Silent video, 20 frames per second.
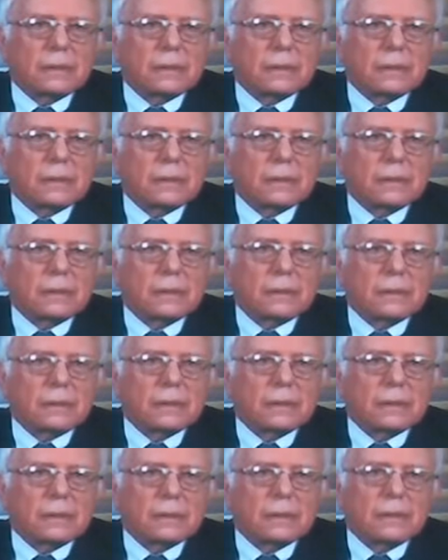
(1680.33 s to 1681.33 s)

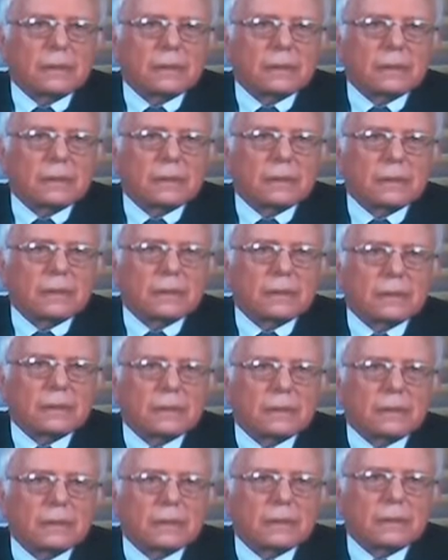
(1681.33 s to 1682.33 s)

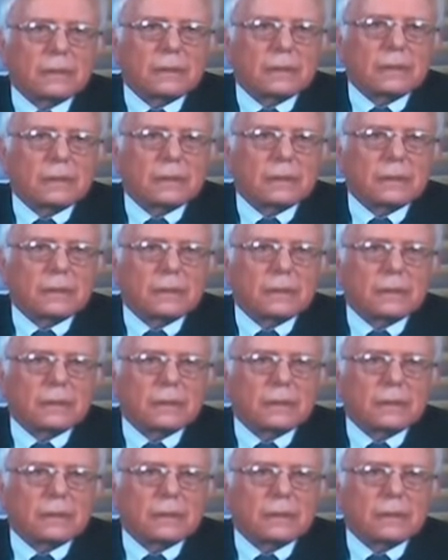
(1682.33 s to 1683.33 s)

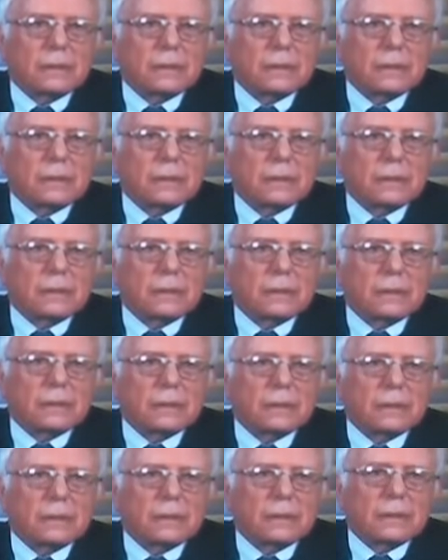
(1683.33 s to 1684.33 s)

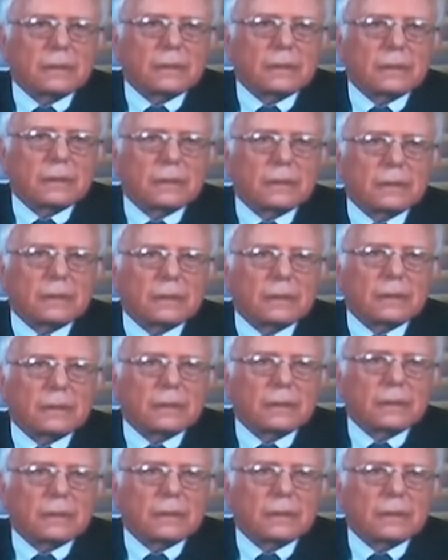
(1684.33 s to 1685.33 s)

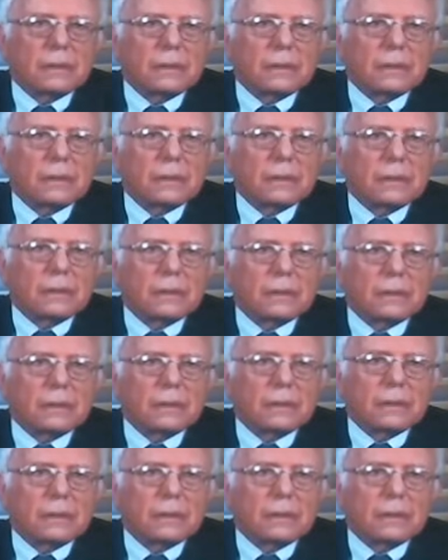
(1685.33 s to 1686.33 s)

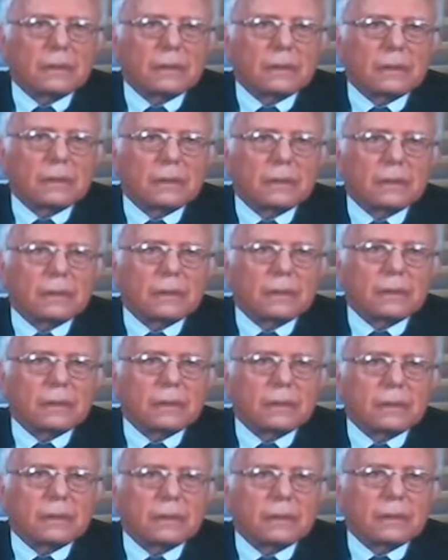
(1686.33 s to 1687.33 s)

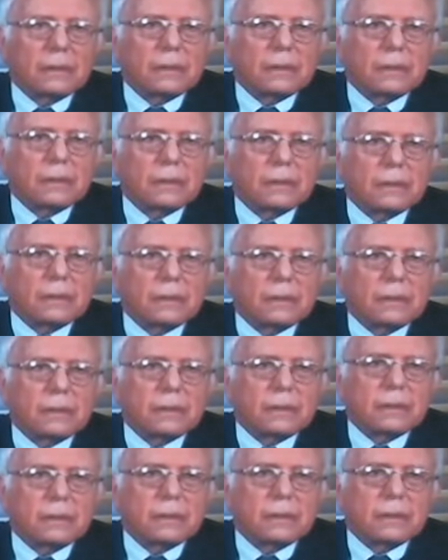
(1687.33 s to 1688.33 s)
[no speech]